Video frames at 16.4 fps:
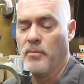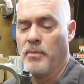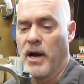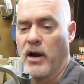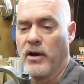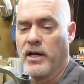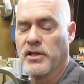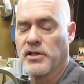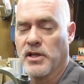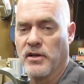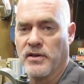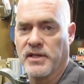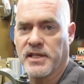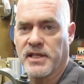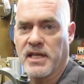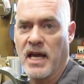bearings are
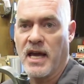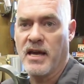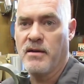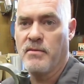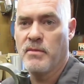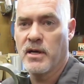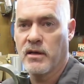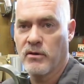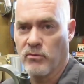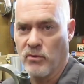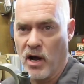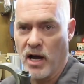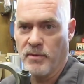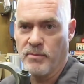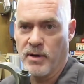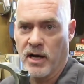the same
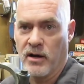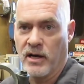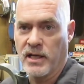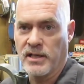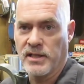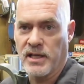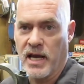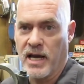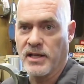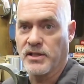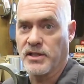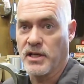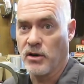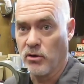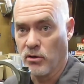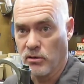rod bearings as
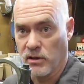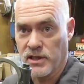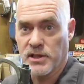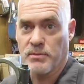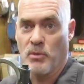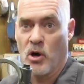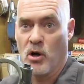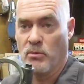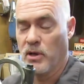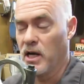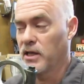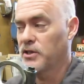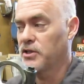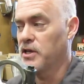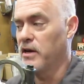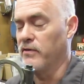the early small
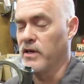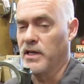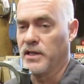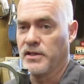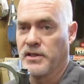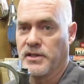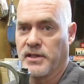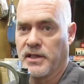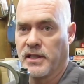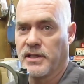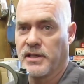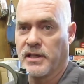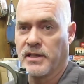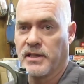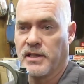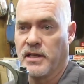block Chevy. It's a
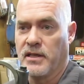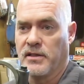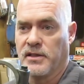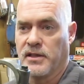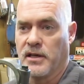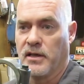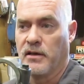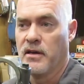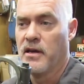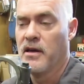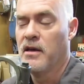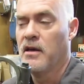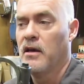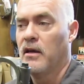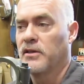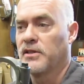660, it's a
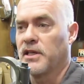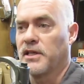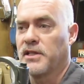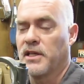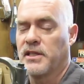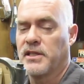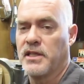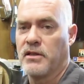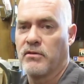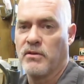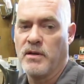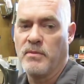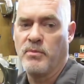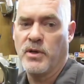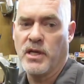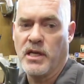
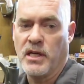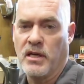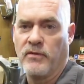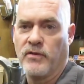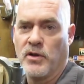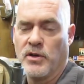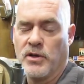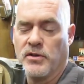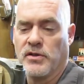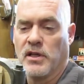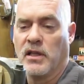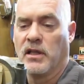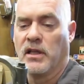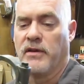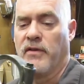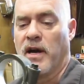663P if you're using
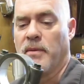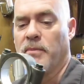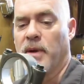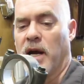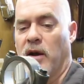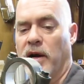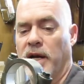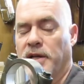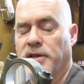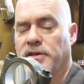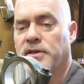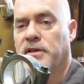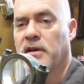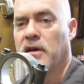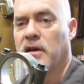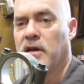Clevite
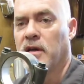bearings.